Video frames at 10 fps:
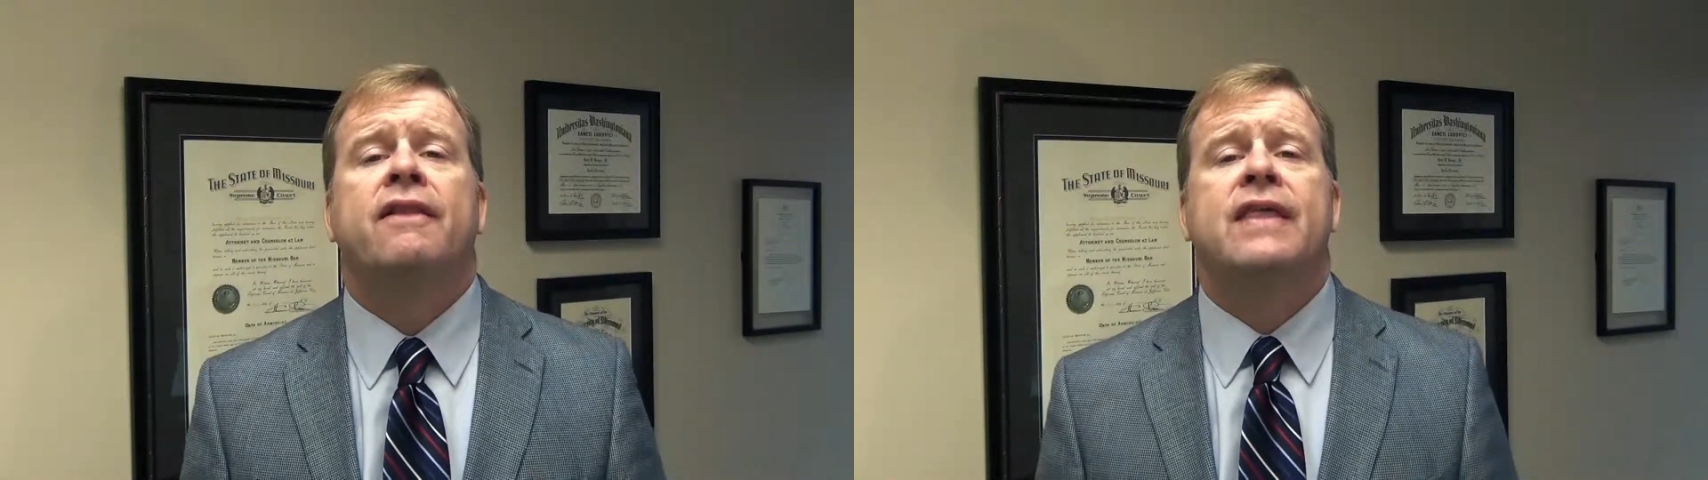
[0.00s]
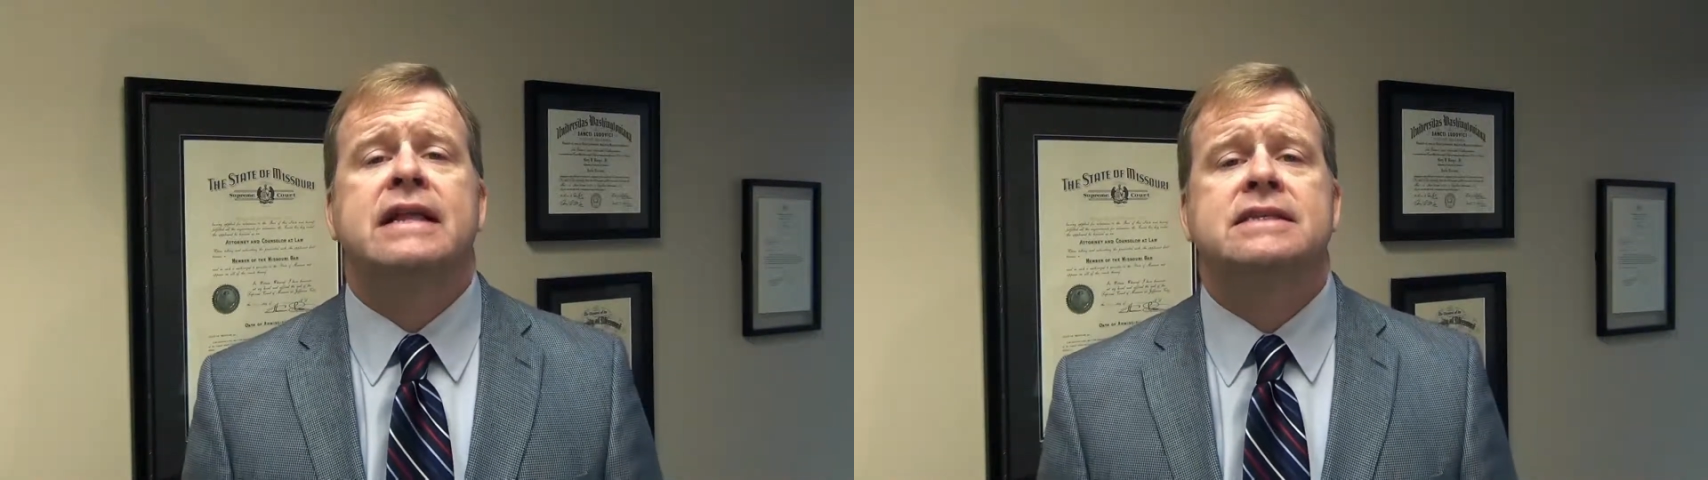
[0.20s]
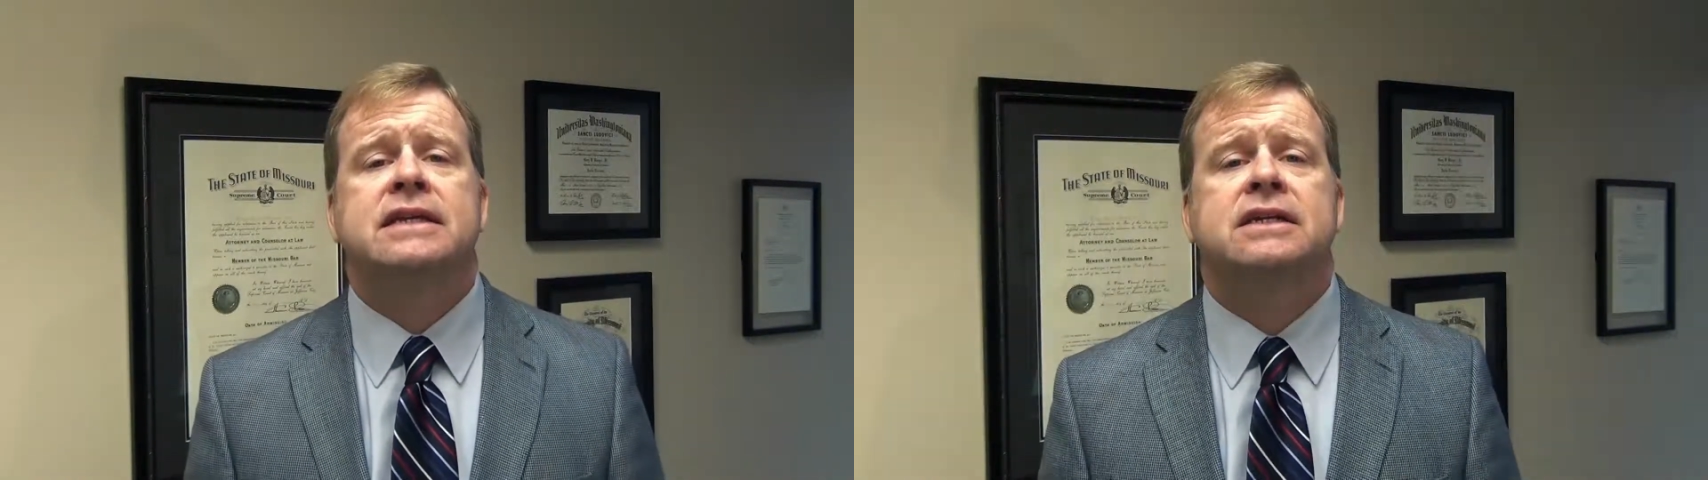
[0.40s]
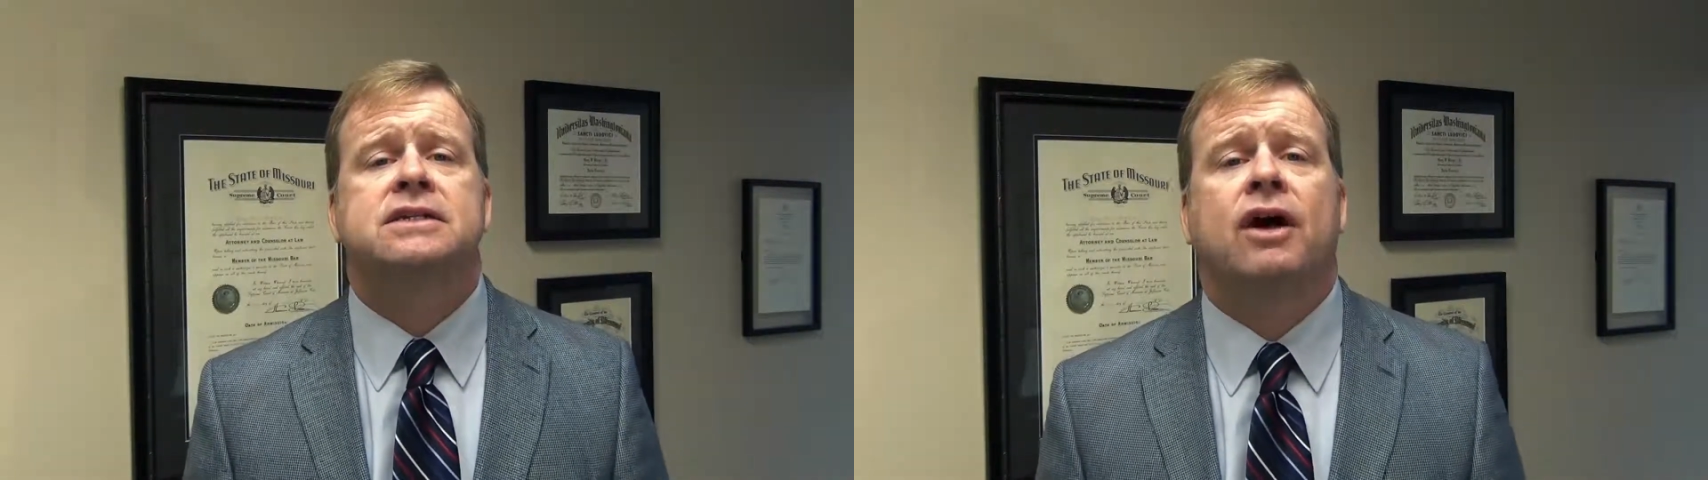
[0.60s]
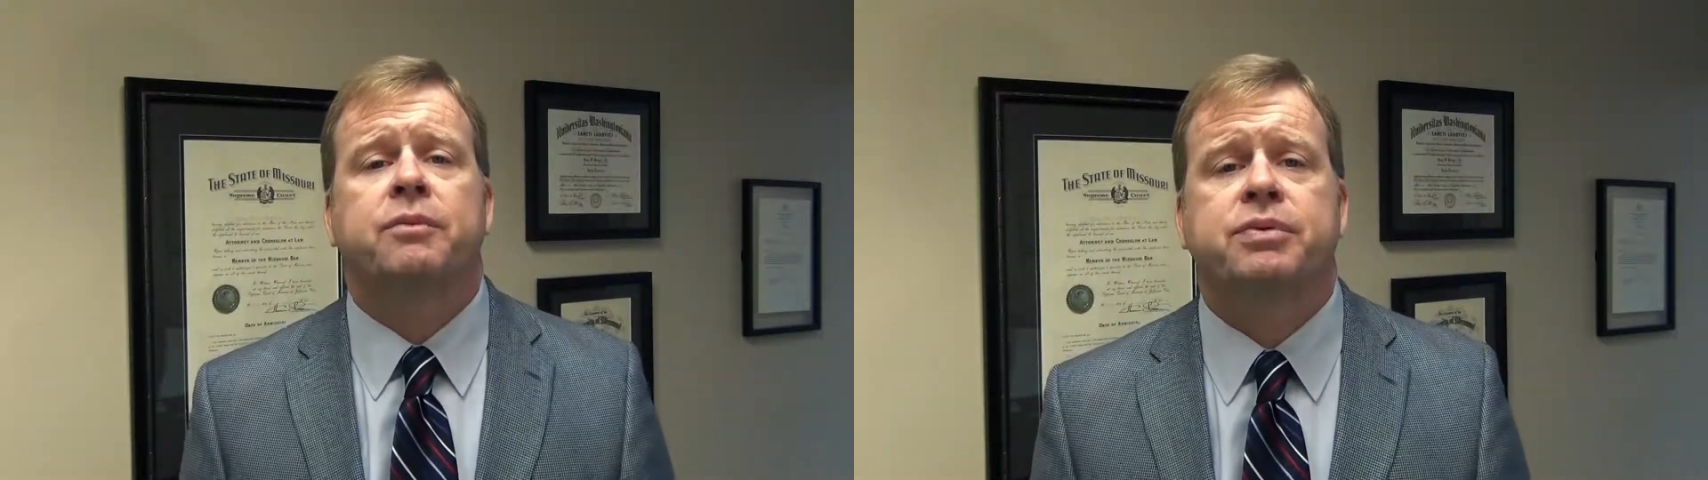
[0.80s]
That's the
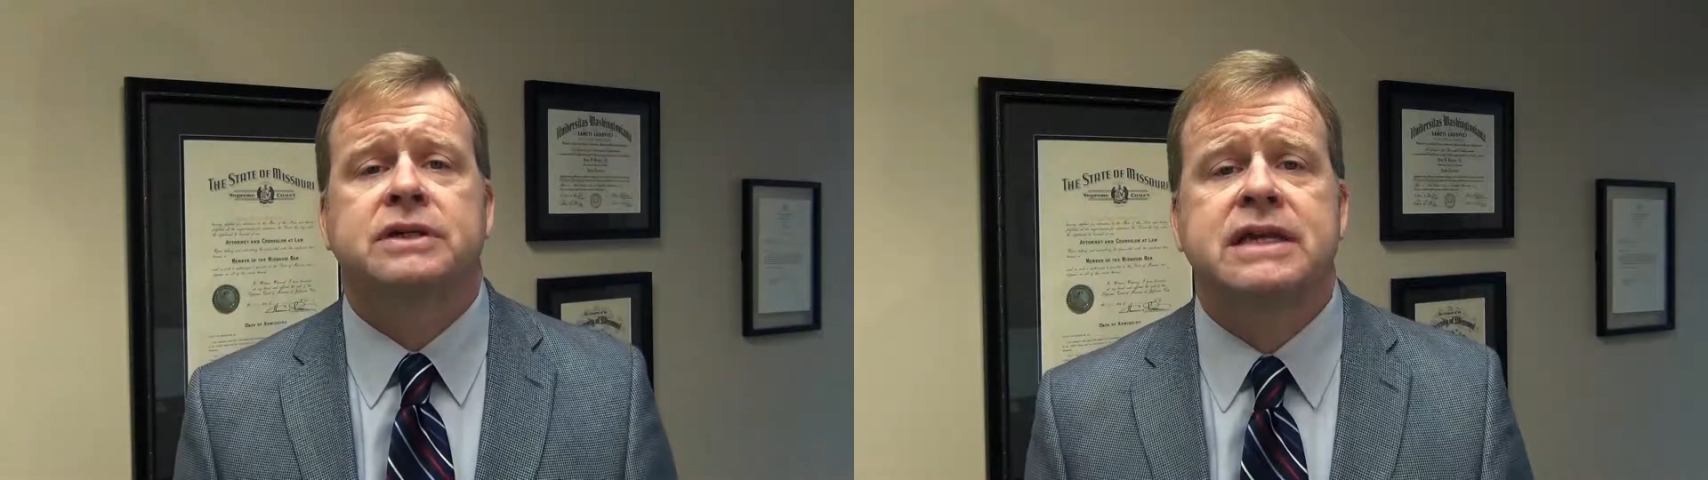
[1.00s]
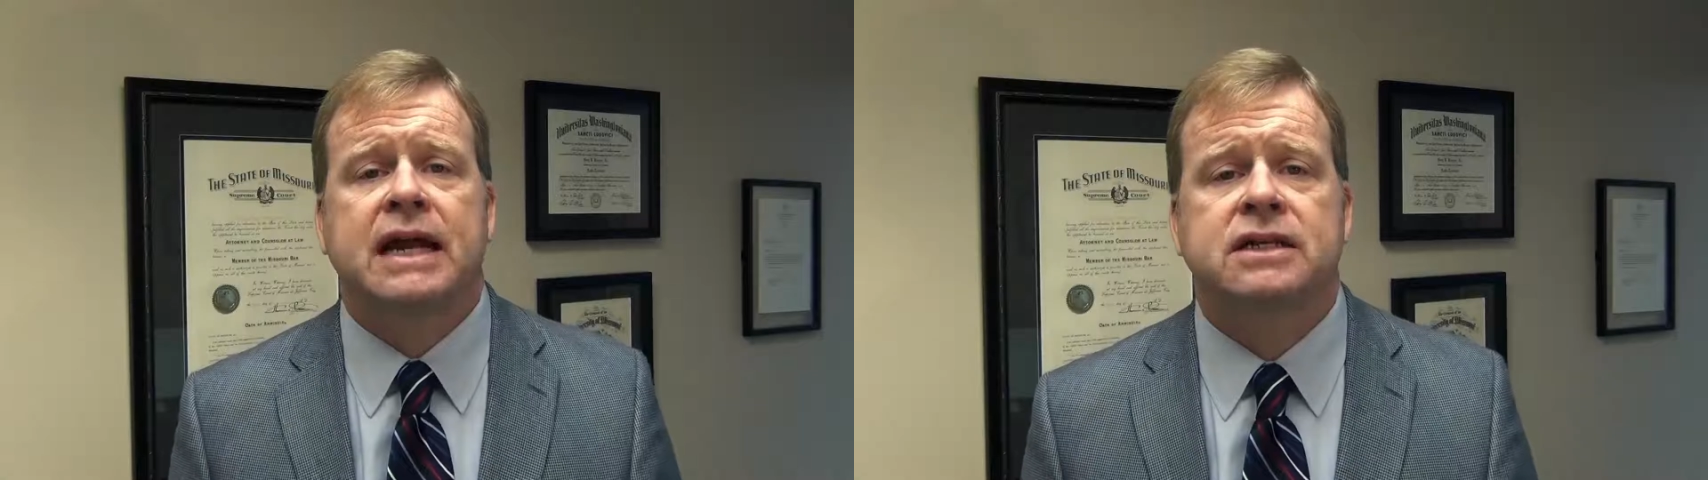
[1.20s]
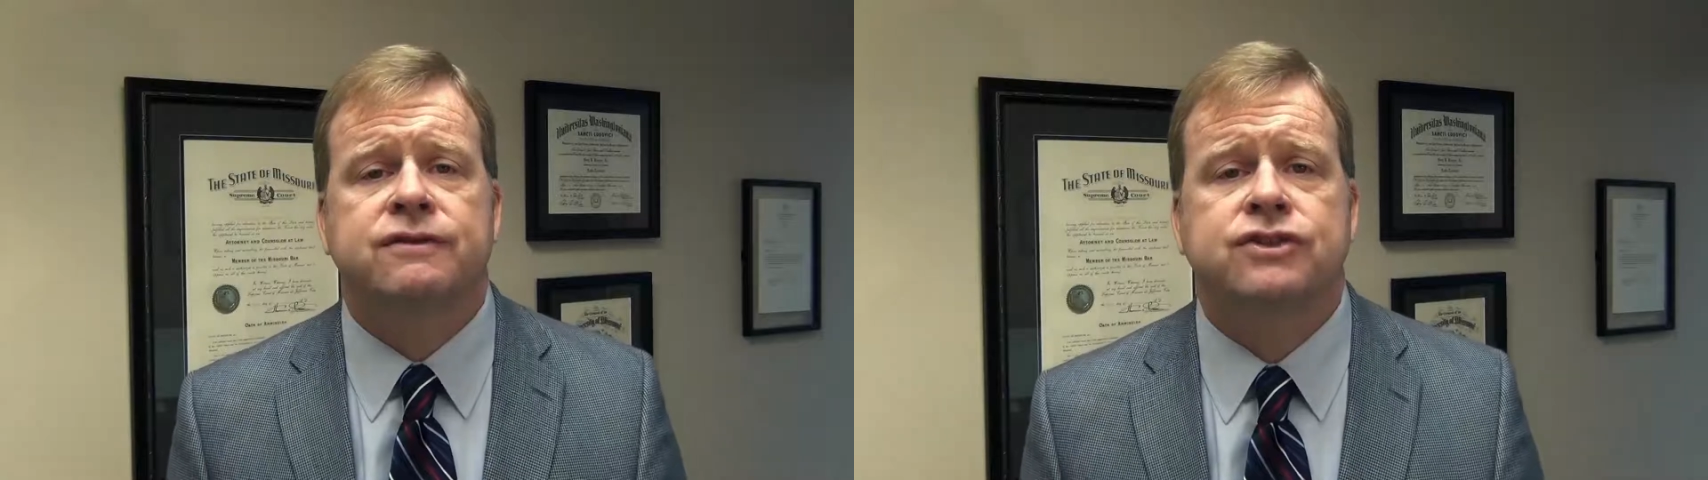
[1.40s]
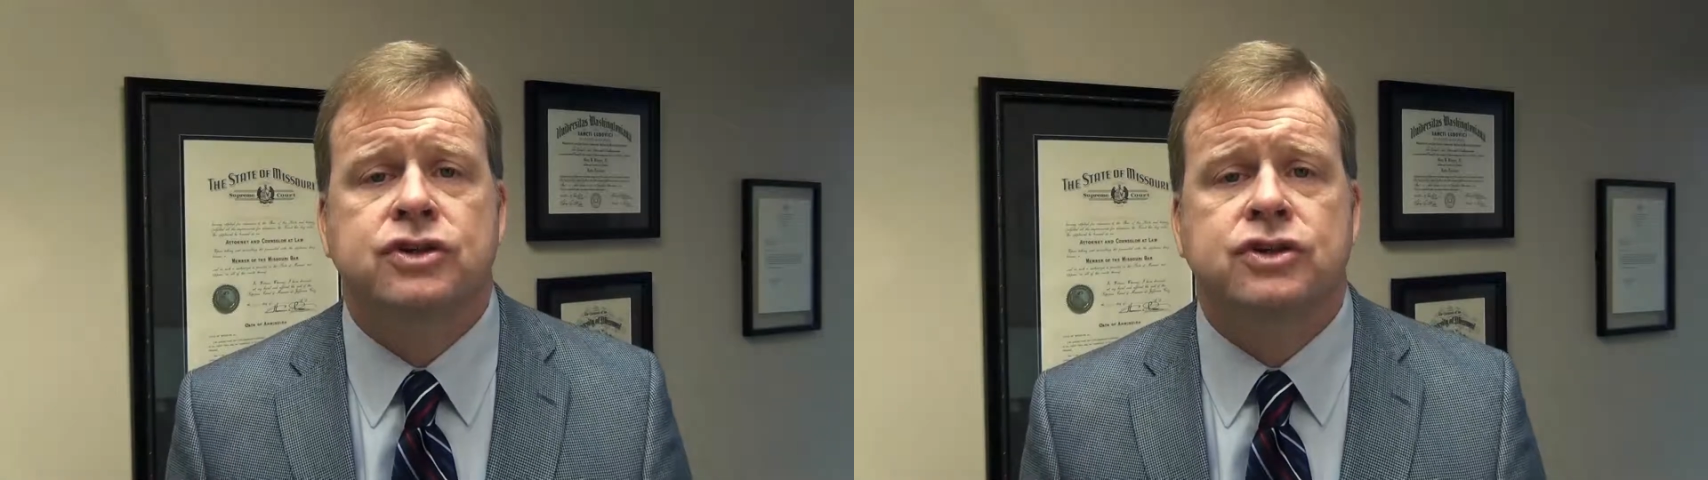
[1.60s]
Adult Protective